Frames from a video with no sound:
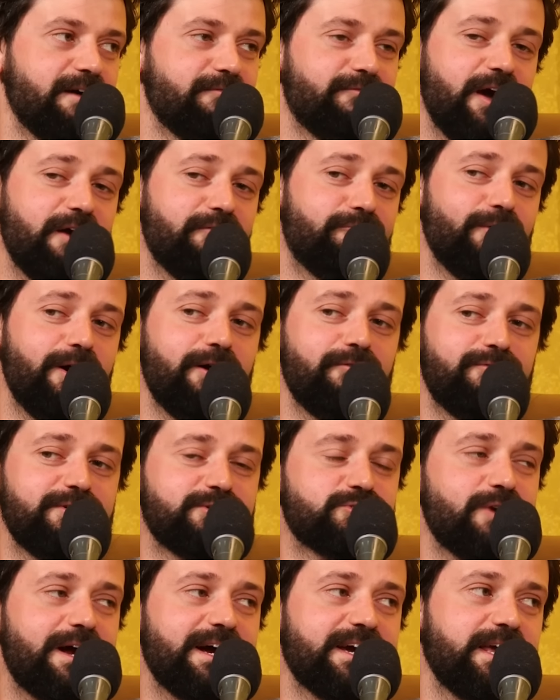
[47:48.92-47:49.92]
If
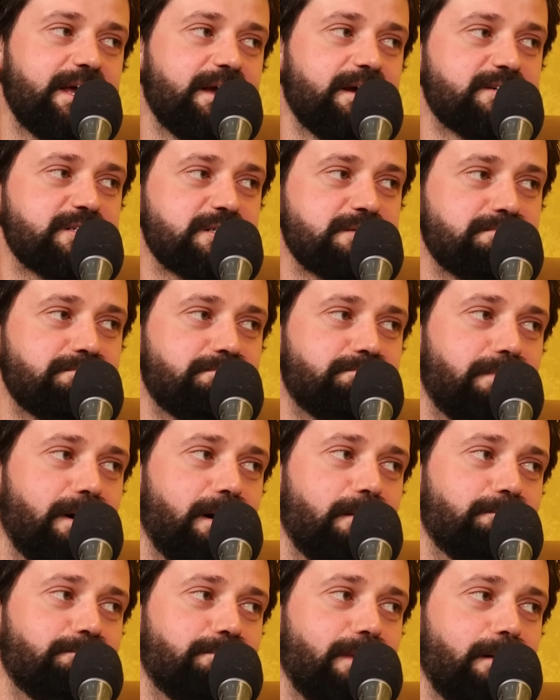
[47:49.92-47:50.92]
we're tracking
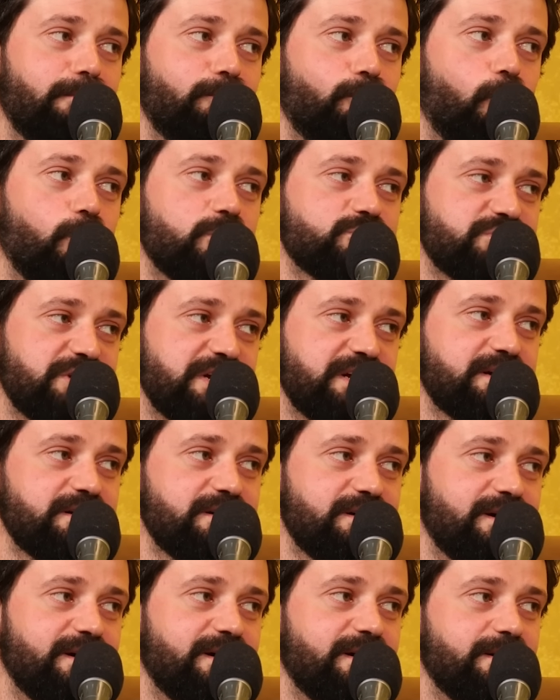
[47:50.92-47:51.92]
bum
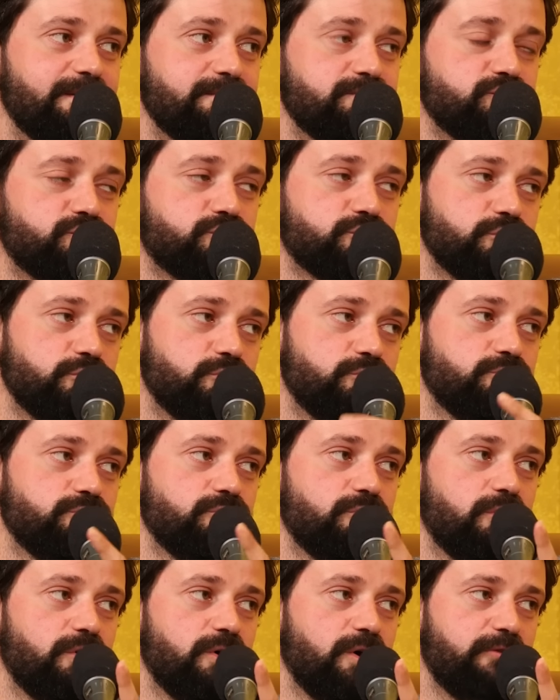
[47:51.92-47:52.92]
washing to,
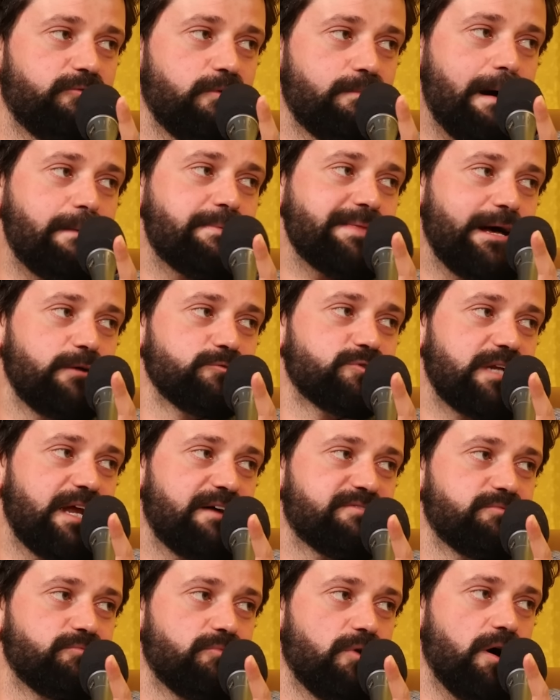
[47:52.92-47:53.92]
if we're mapping that onto
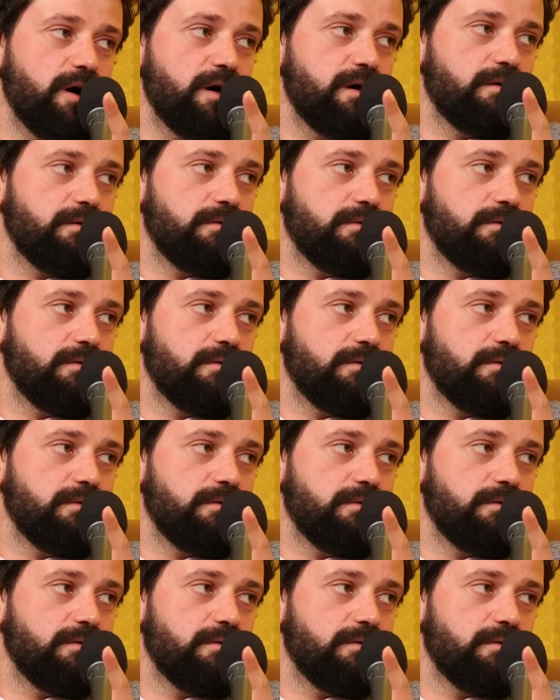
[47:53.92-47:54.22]
left and right.